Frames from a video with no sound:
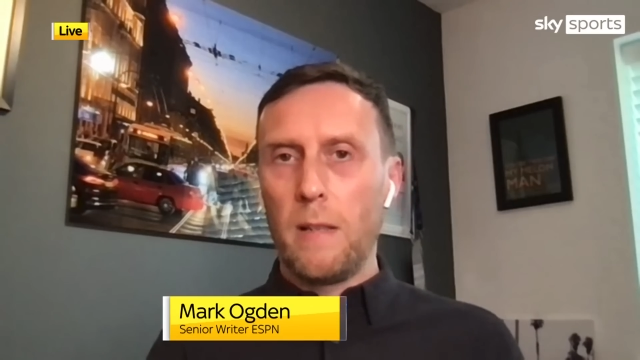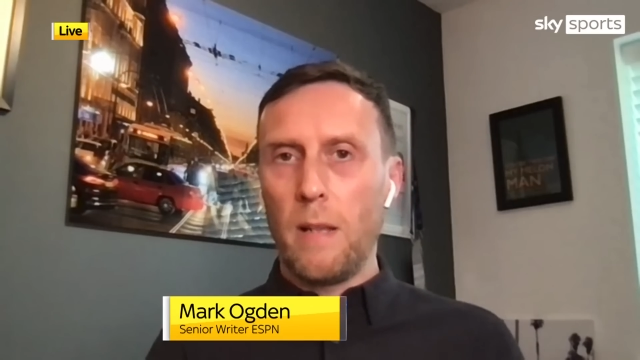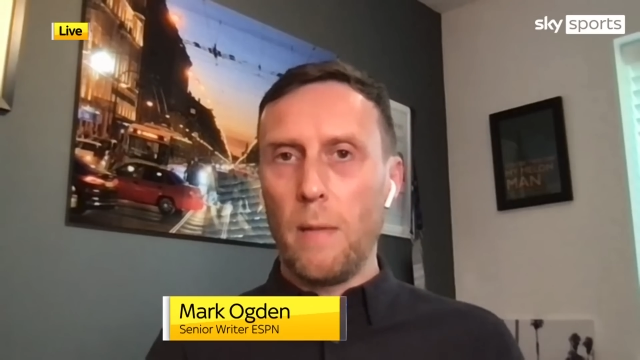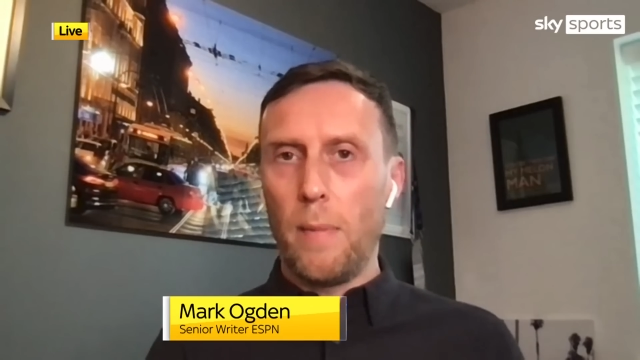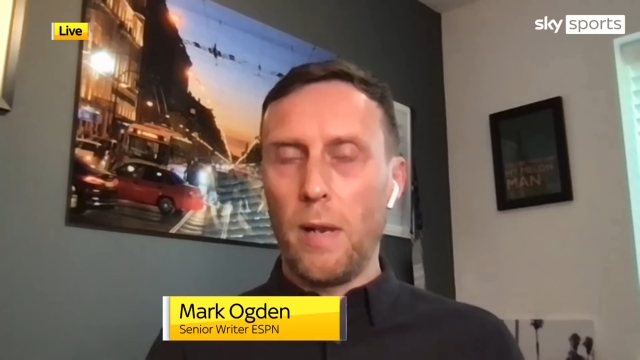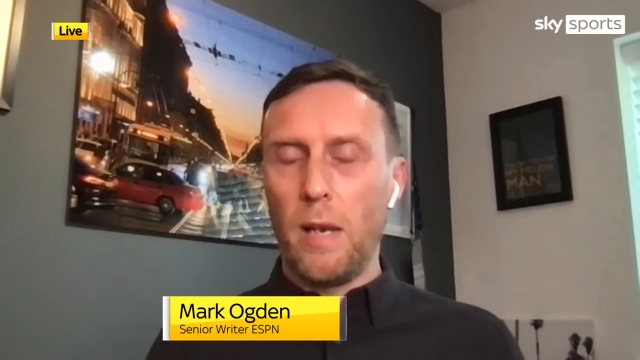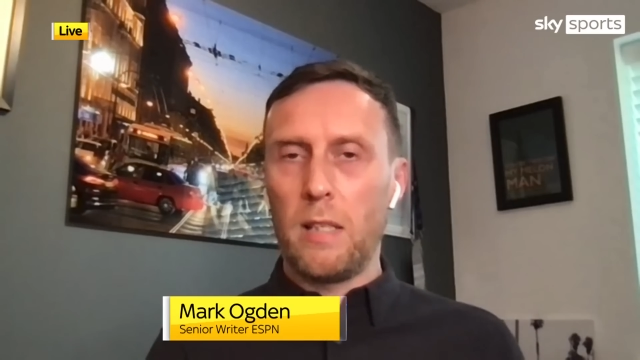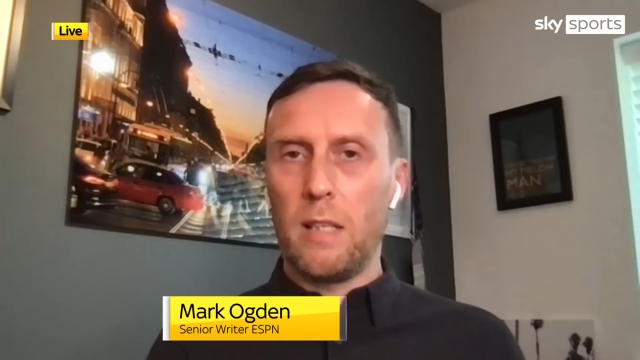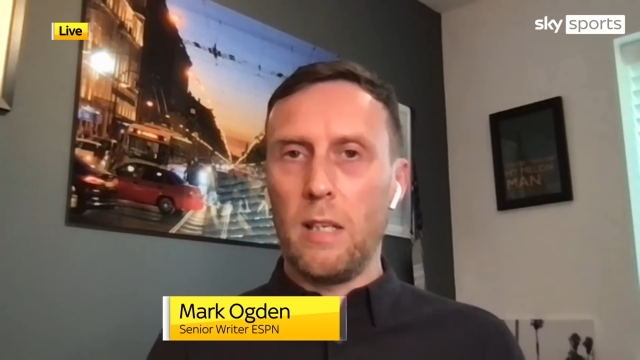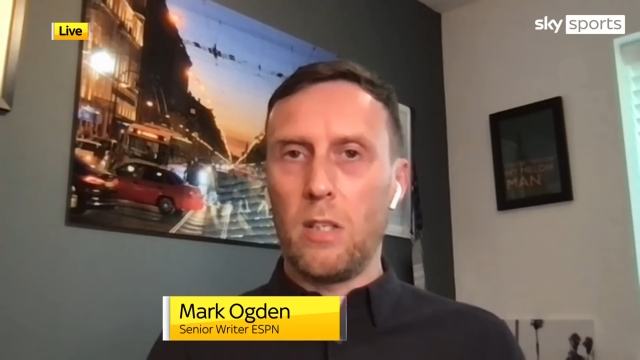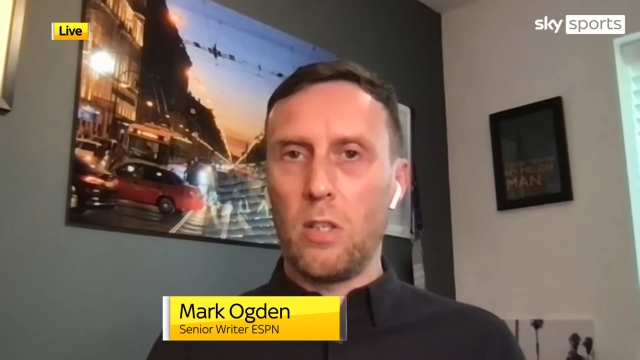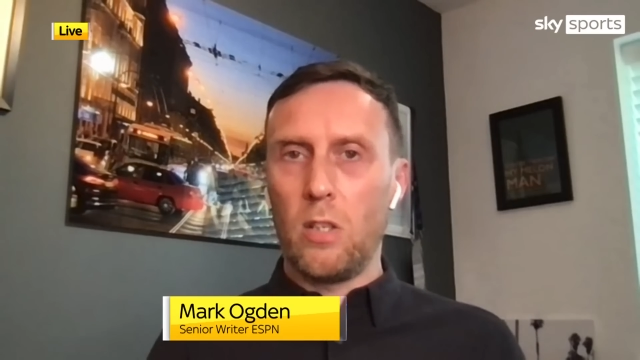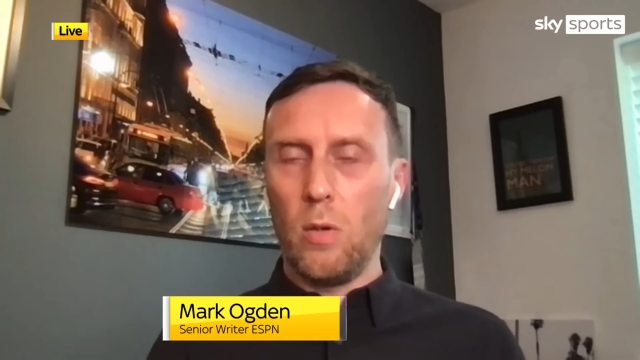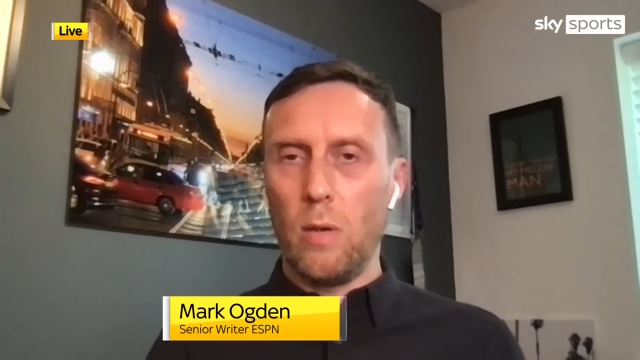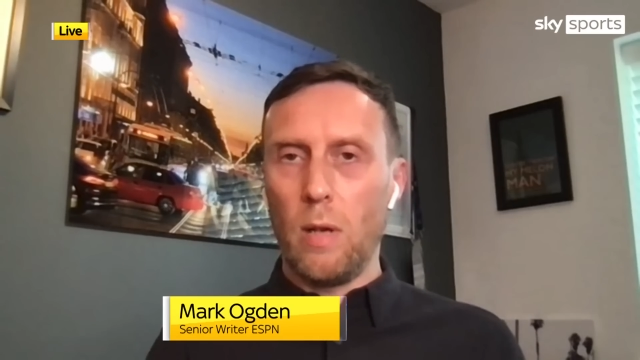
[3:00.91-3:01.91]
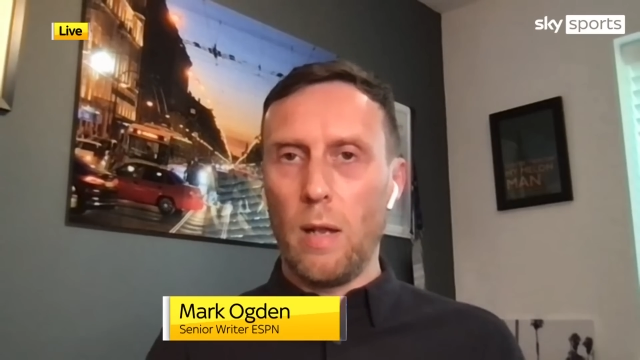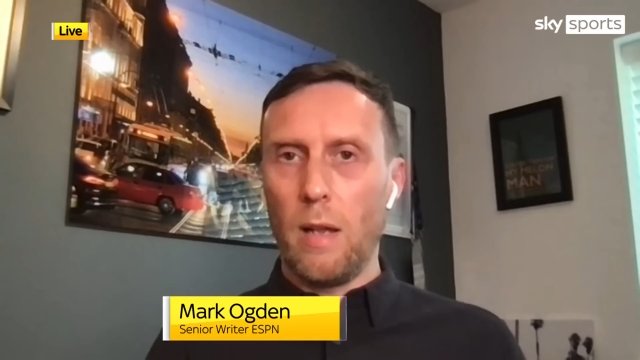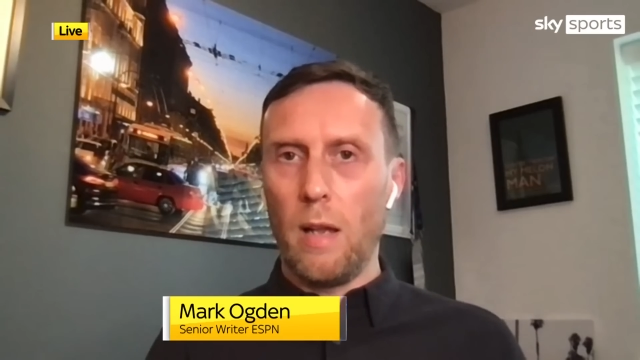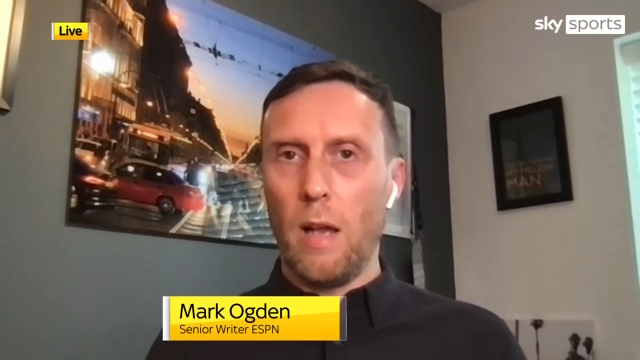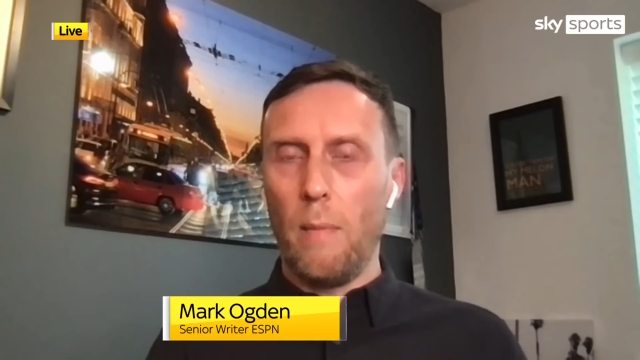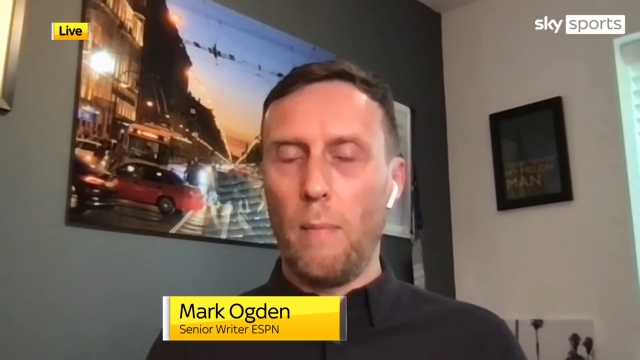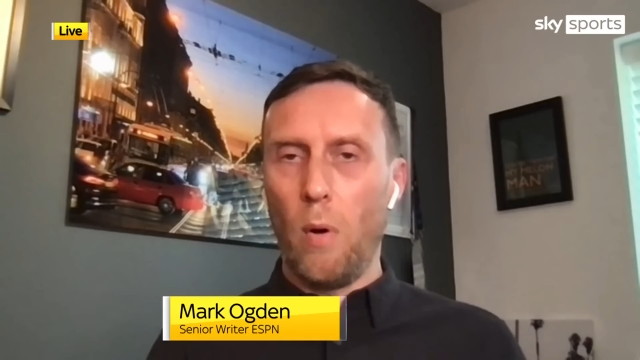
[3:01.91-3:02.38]
the ability to
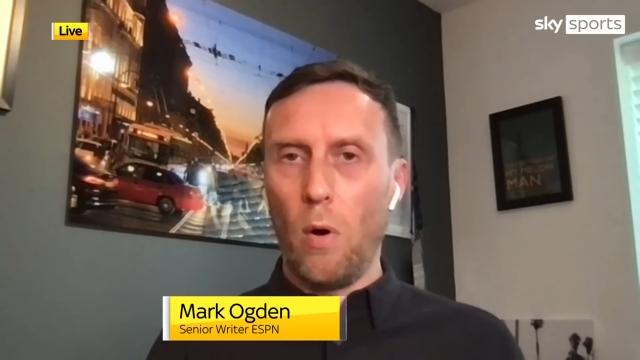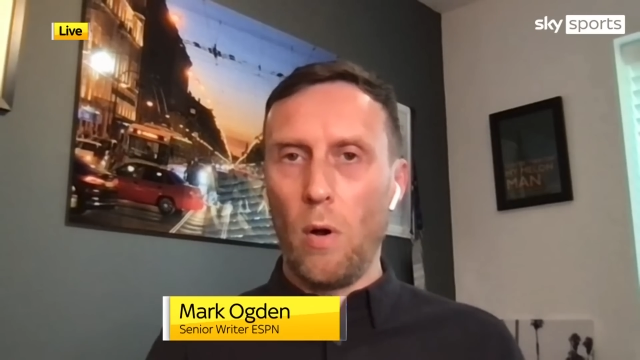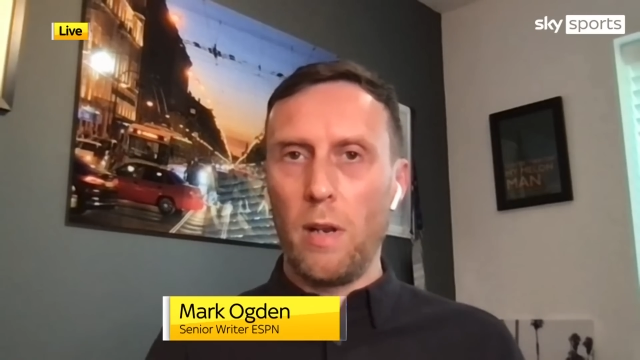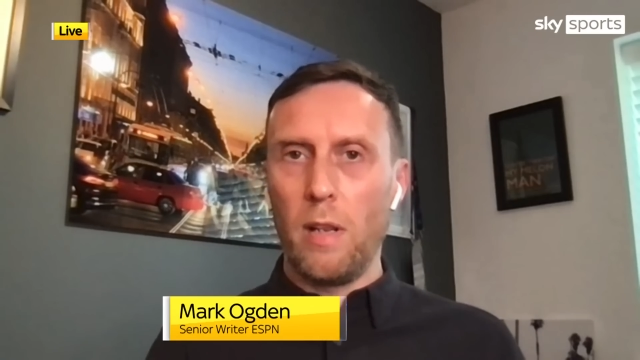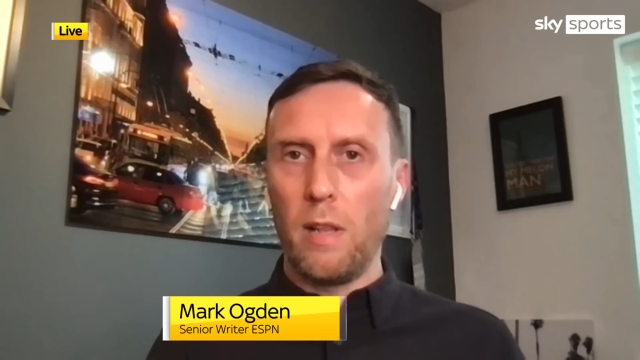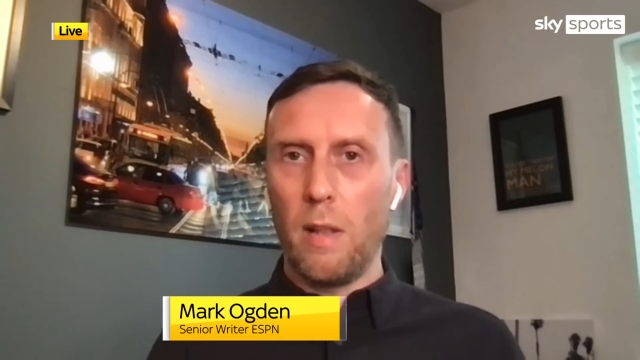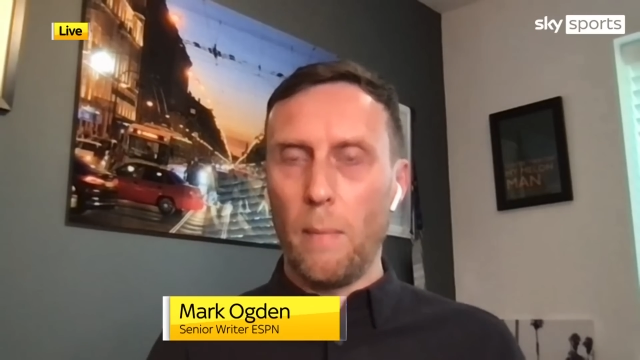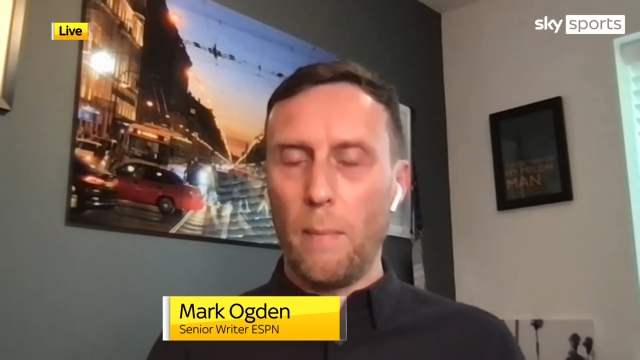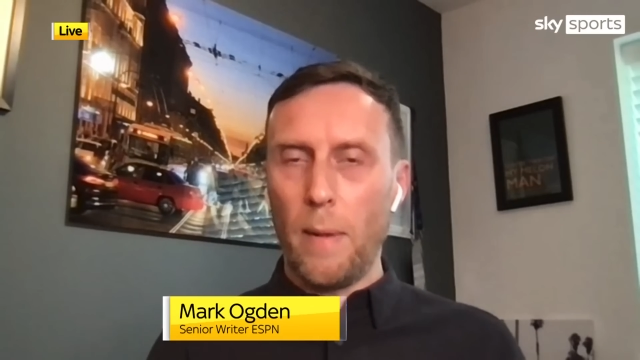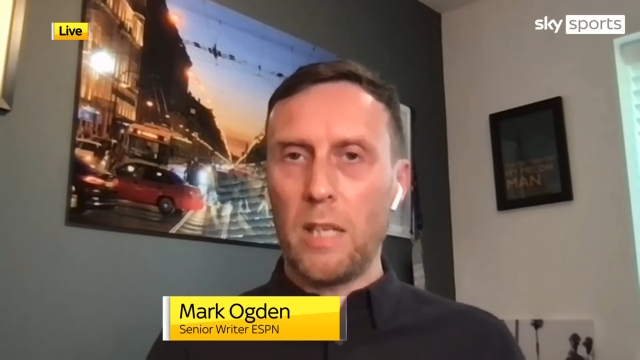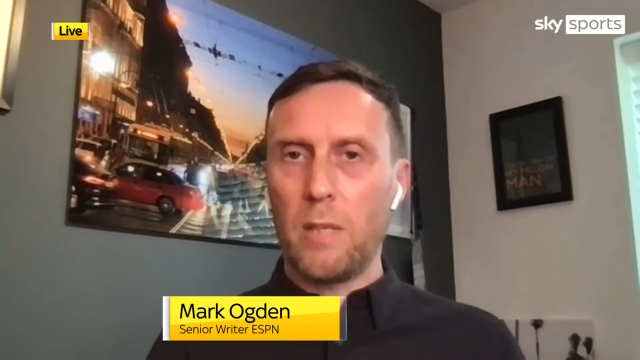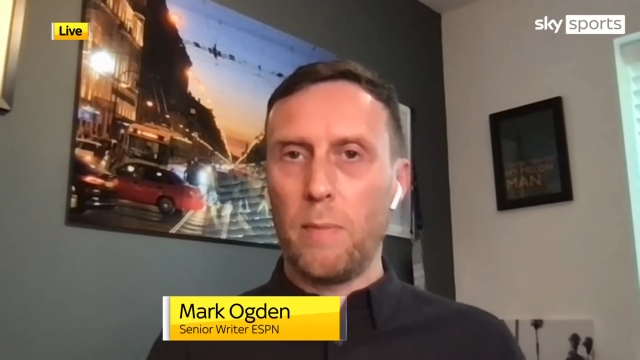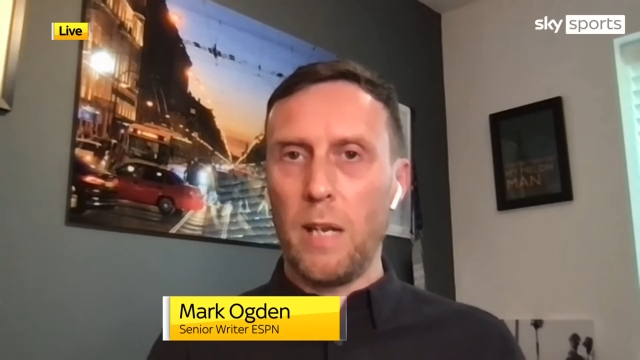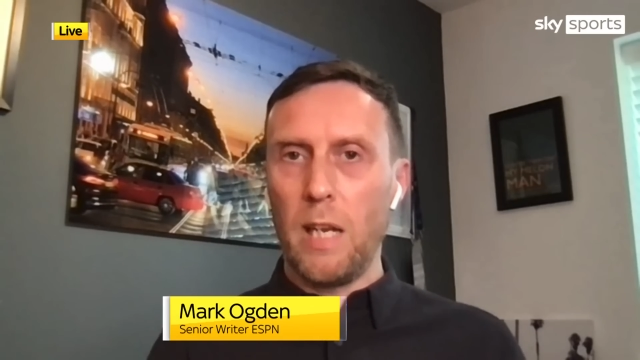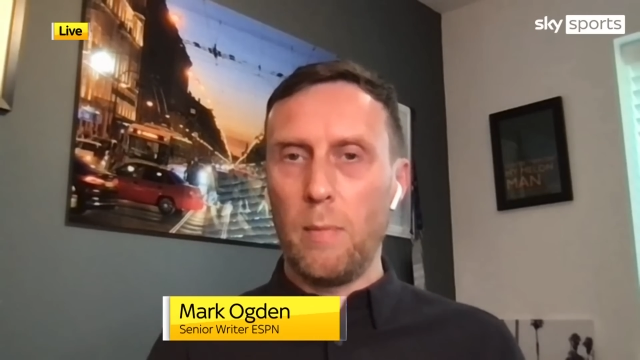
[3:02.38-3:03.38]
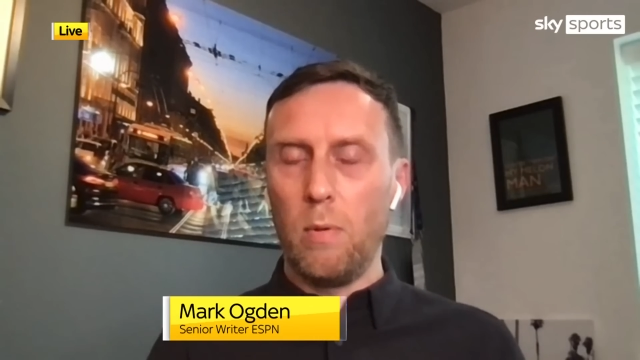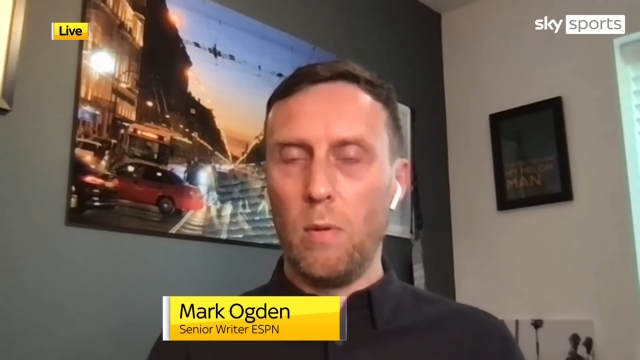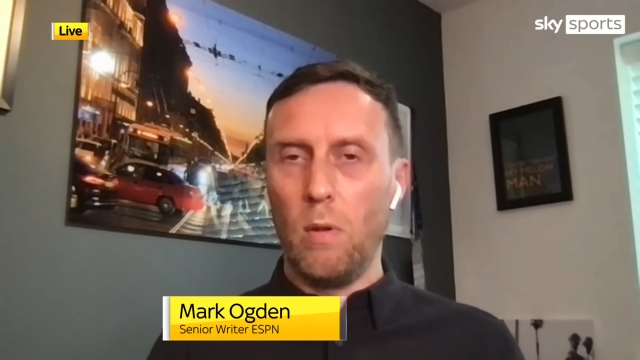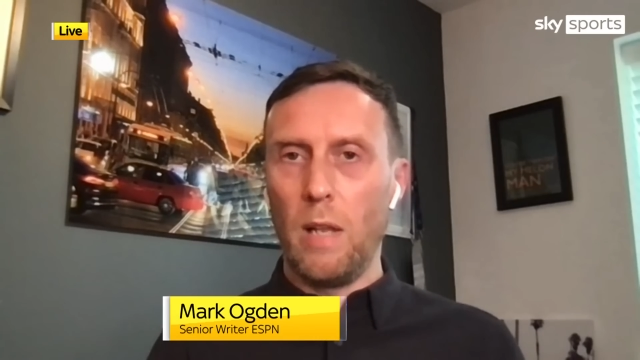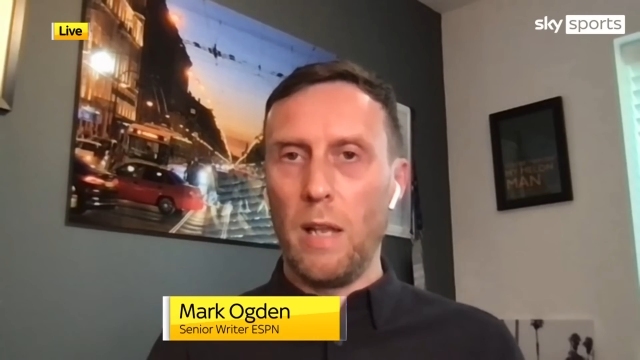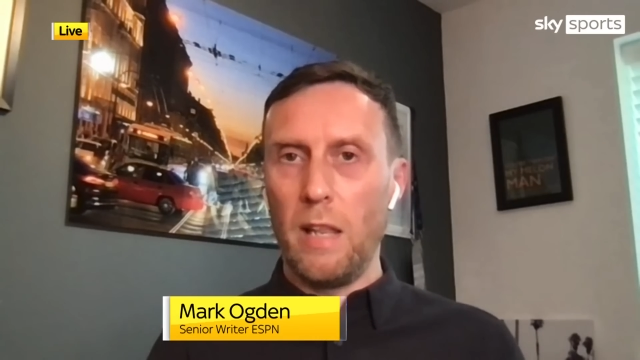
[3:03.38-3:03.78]
appoint the best people